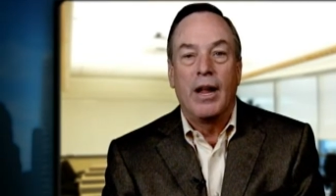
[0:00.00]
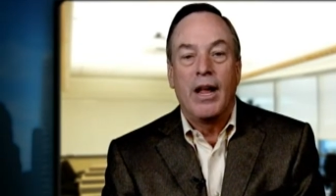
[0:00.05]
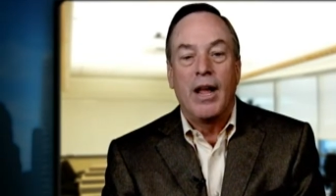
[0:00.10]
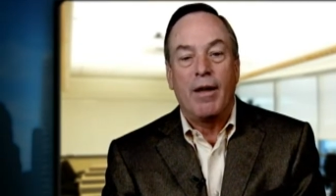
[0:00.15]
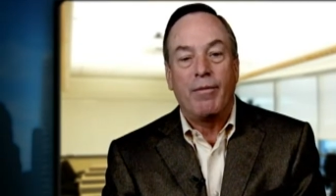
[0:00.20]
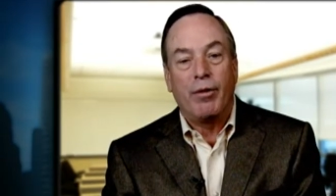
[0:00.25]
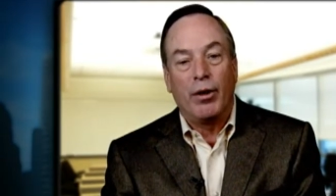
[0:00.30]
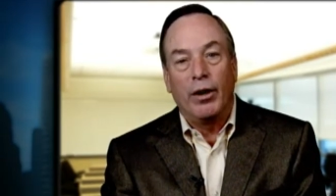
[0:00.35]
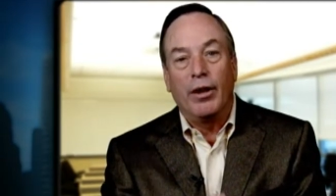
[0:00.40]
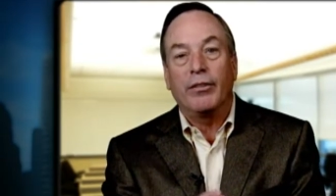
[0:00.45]

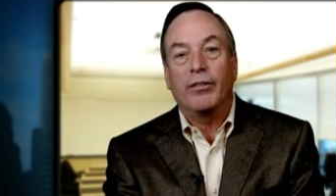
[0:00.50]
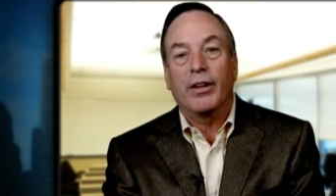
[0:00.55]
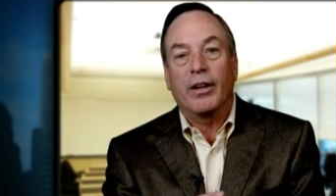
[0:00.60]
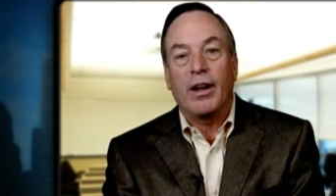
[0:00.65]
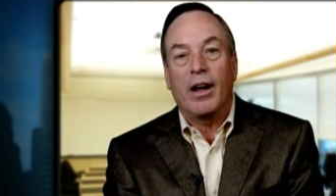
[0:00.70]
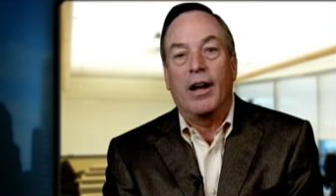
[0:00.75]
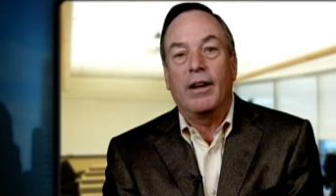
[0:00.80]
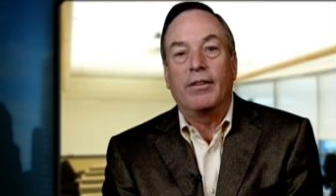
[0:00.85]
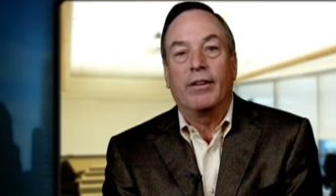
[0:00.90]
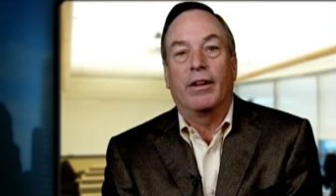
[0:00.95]
If you list the
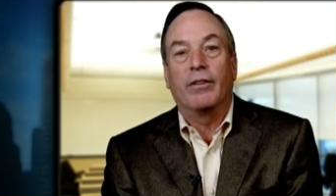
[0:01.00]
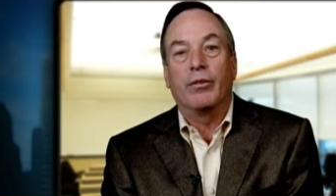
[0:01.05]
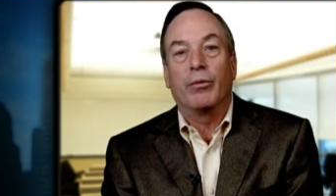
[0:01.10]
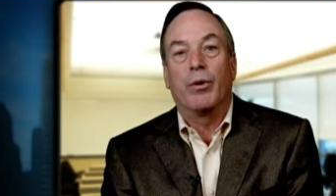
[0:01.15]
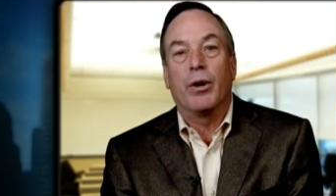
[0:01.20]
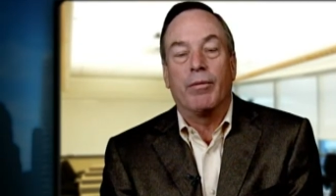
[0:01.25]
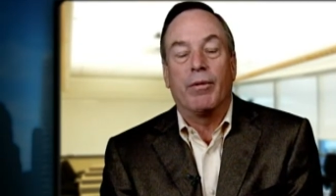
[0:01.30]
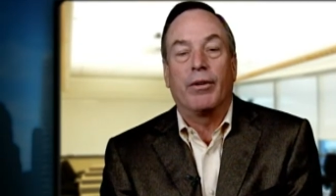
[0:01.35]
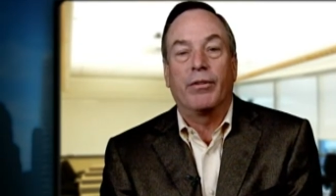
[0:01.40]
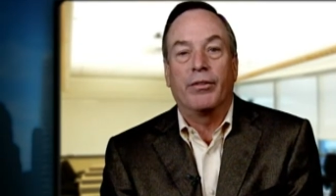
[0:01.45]
contents of
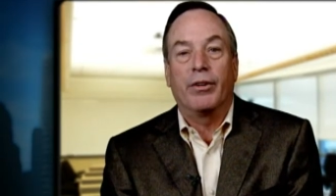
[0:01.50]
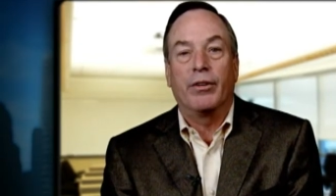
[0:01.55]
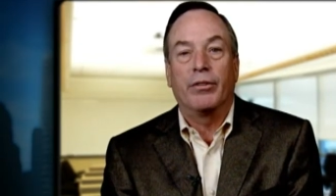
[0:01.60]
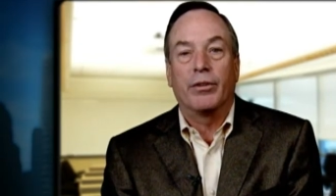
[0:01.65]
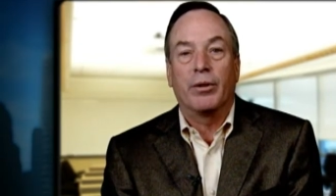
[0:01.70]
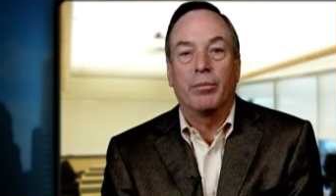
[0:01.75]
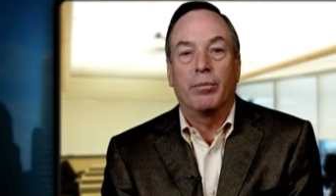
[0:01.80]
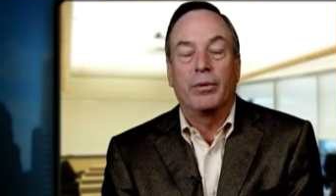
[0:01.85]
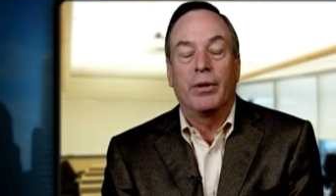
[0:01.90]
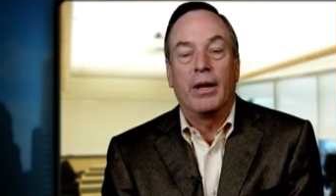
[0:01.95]
one of our
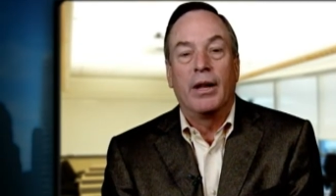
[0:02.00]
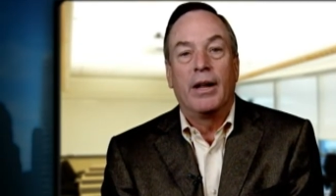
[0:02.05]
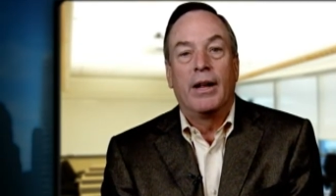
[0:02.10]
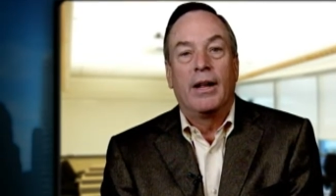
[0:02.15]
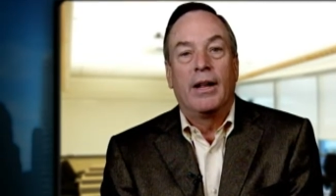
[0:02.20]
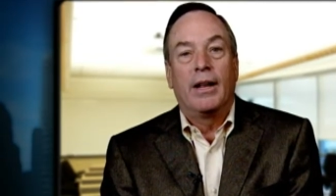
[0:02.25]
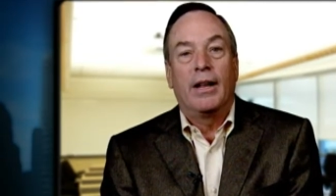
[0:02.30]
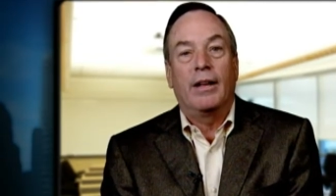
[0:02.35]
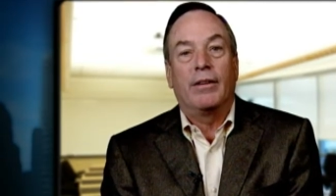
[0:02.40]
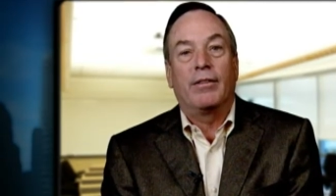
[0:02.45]
systems,
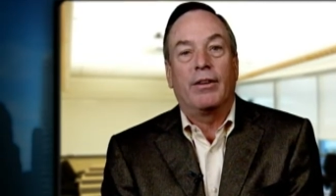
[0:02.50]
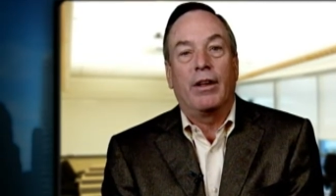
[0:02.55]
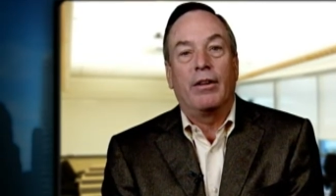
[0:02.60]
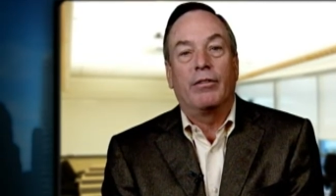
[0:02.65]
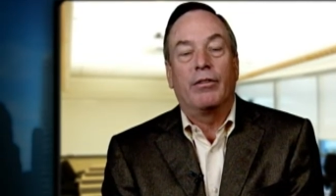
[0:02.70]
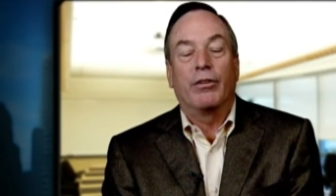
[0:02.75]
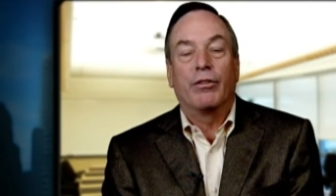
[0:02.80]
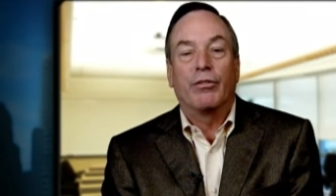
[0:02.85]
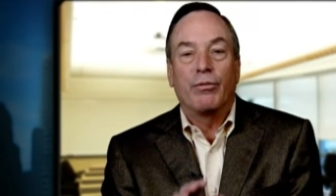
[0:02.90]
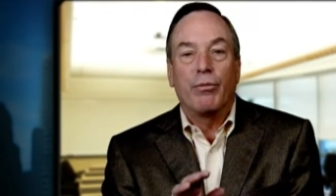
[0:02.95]
it says
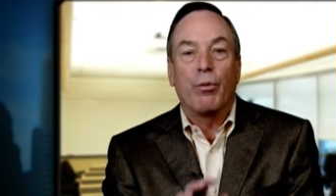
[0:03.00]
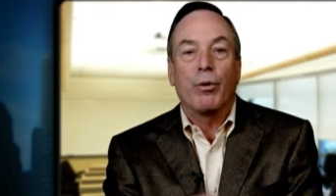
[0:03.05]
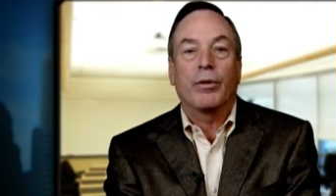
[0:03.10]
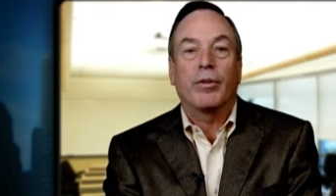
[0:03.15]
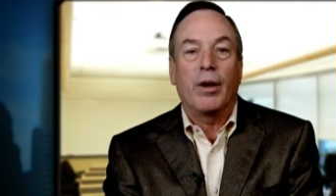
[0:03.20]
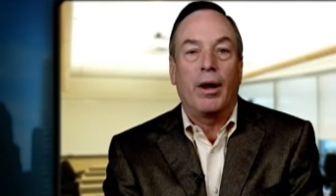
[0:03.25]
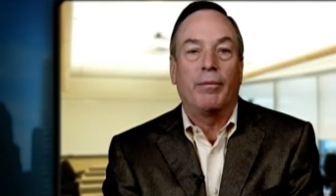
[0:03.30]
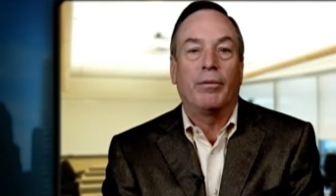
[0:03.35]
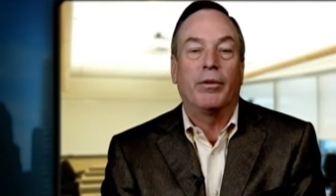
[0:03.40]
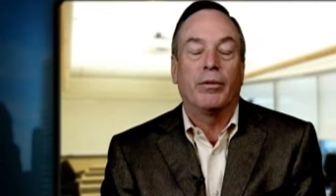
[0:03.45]
there's 4
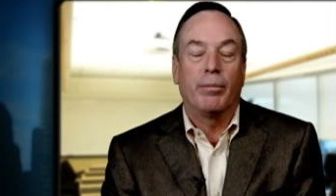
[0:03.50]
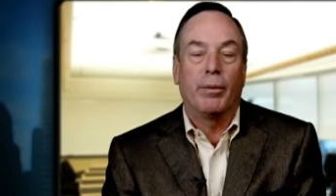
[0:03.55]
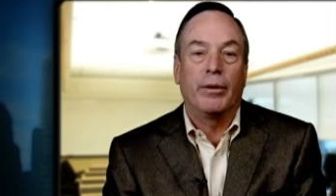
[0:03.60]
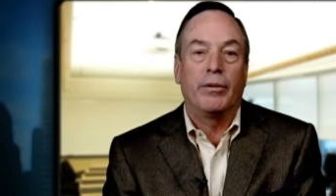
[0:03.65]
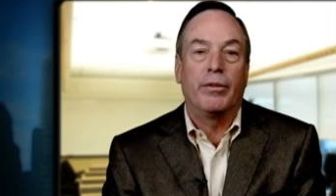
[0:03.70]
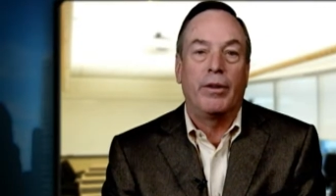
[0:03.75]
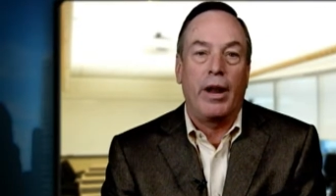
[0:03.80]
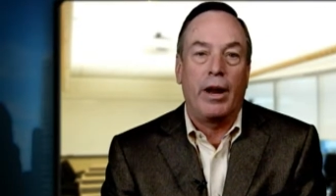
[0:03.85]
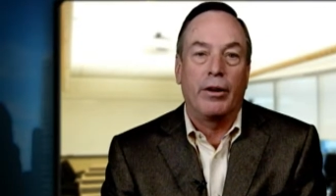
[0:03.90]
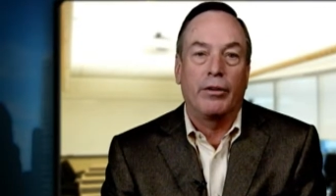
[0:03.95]
times as much
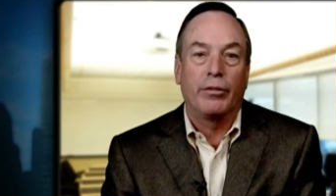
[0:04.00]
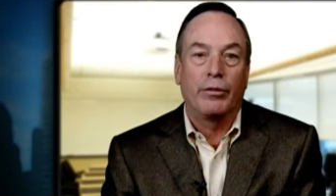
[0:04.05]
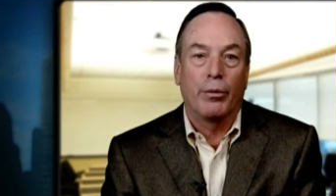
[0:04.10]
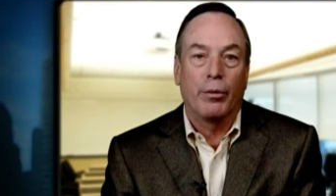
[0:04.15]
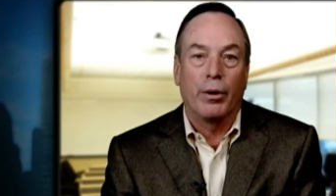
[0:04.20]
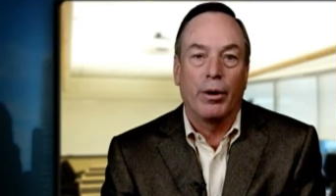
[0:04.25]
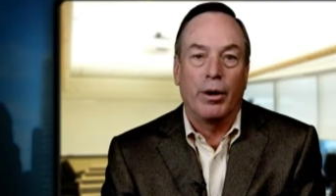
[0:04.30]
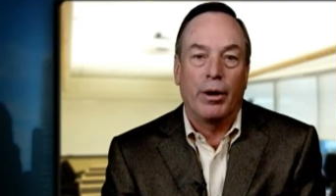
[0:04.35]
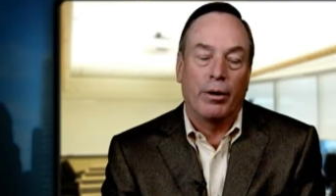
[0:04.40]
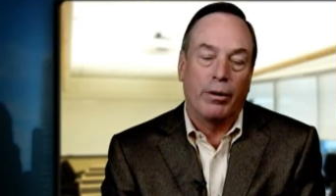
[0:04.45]
data
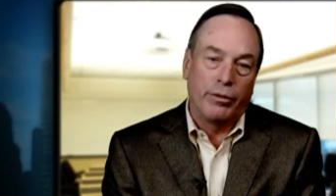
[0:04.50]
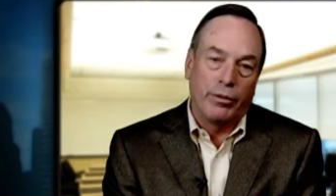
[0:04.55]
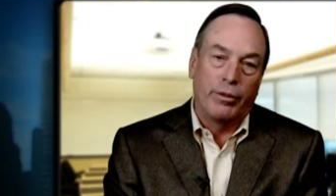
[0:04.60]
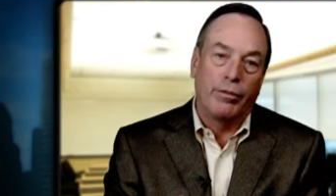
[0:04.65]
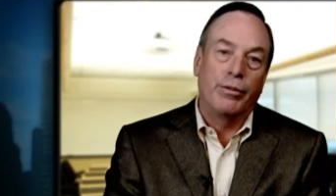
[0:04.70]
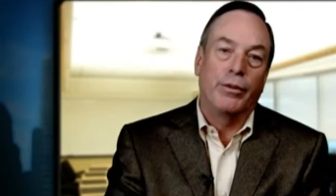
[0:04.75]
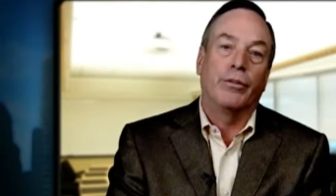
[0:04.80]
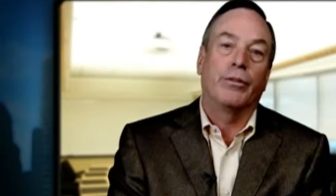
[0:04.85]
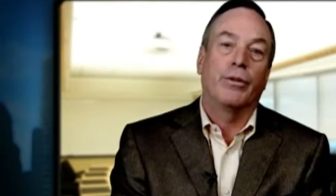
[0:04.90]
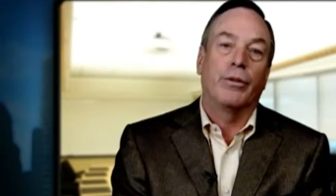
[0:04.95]
stored in there as a
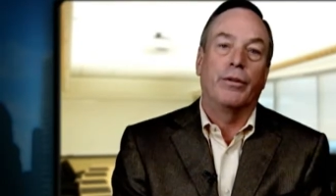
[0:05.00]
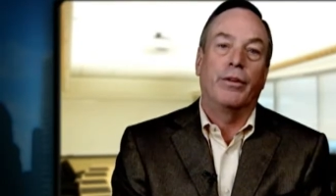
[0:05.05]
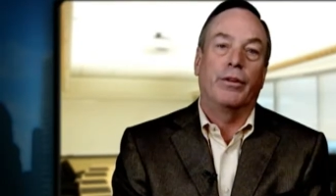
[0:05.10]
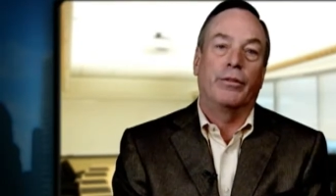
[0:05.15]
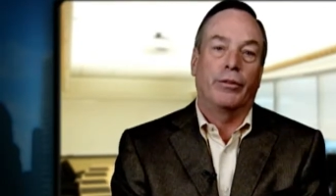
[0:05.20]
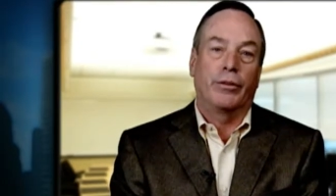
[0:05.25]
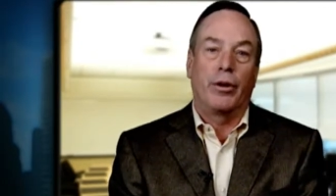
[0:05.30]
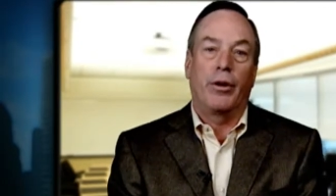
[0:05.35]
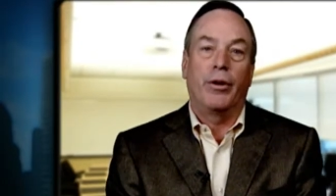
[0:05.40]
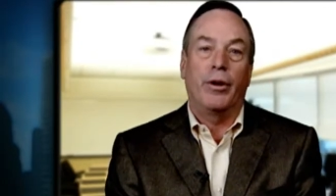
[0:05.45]
physical
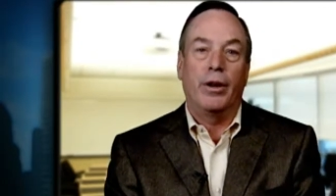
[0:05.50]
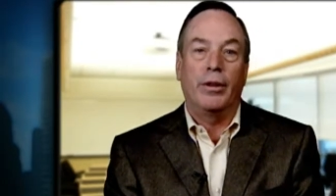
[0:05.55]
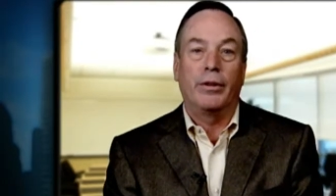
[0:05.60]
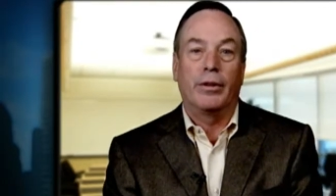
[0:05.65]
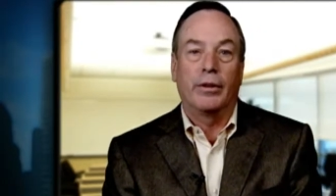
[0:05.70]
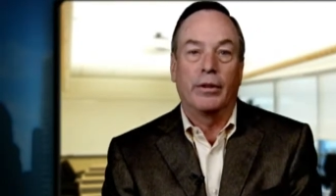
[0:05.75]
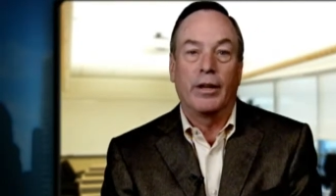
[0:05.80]
disk underneath it.